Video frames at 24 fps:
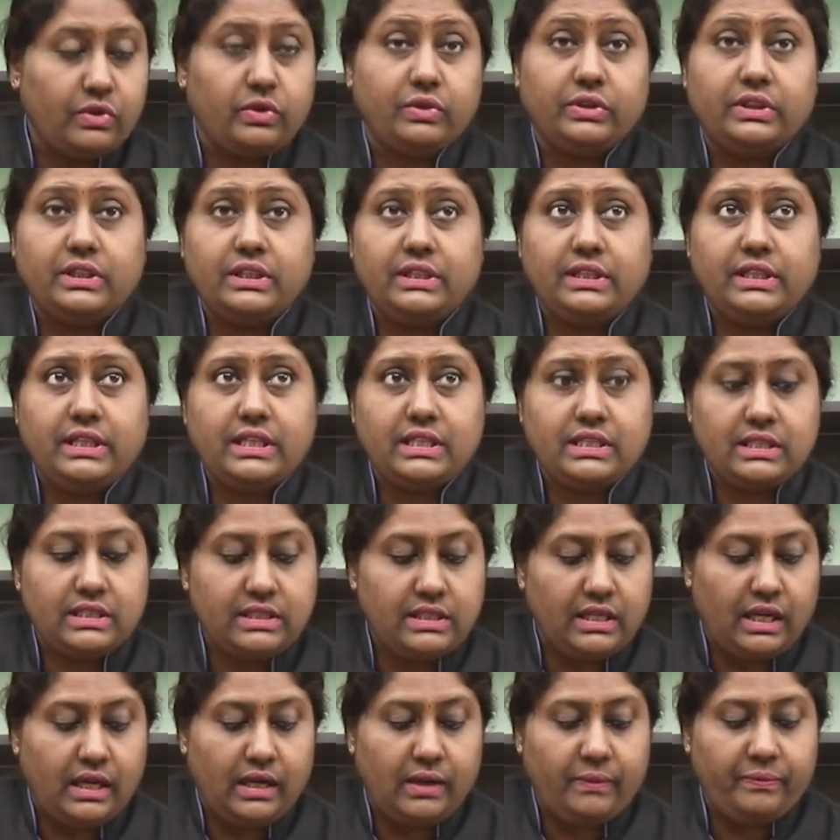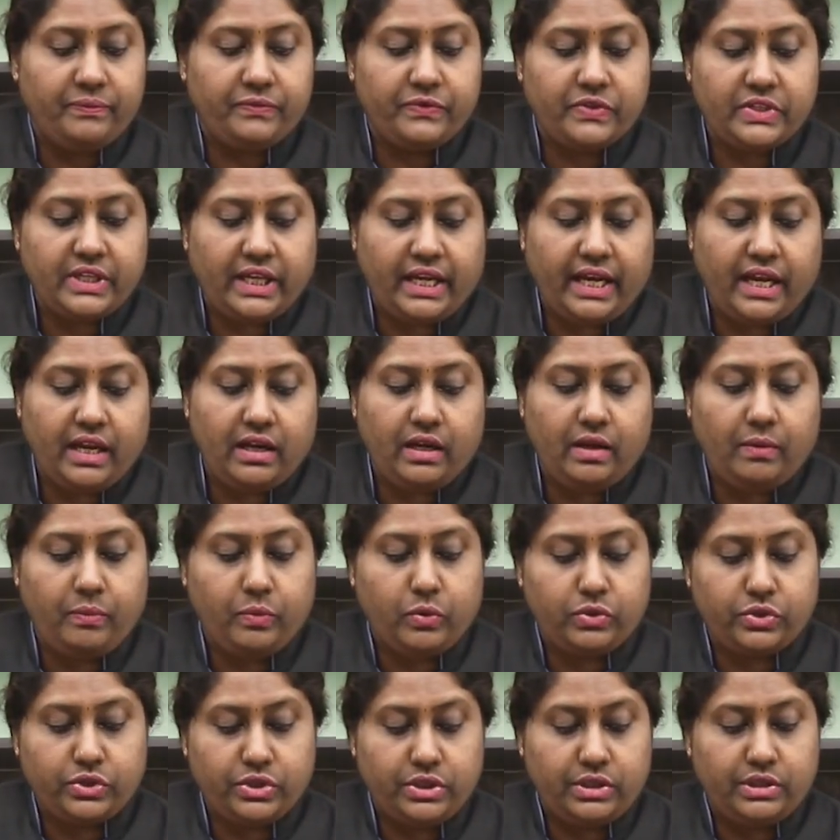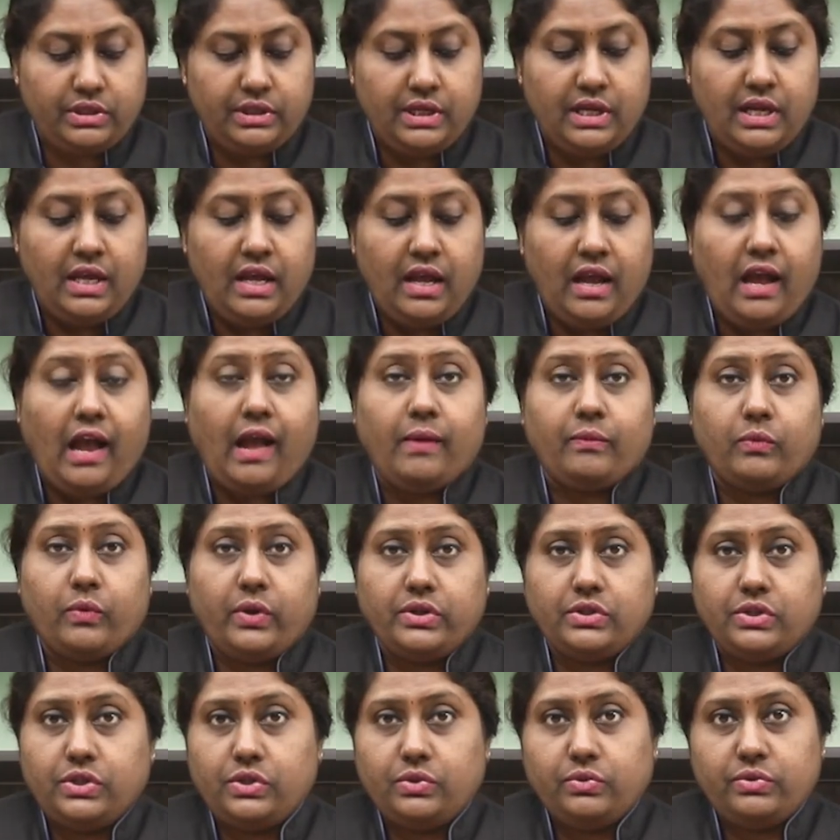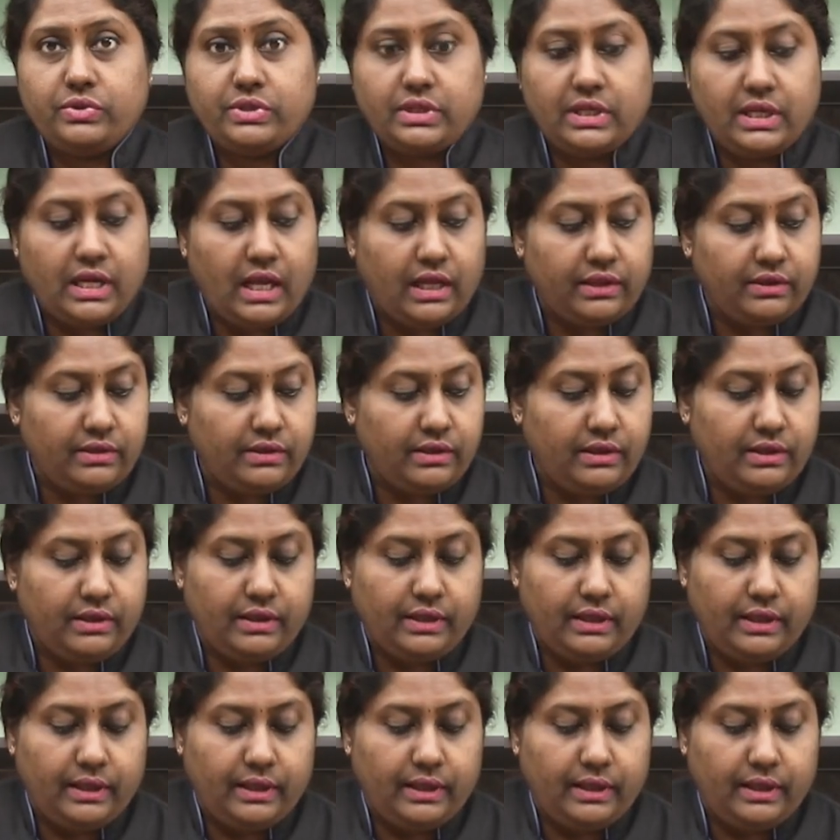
So this second portion I'm going to use another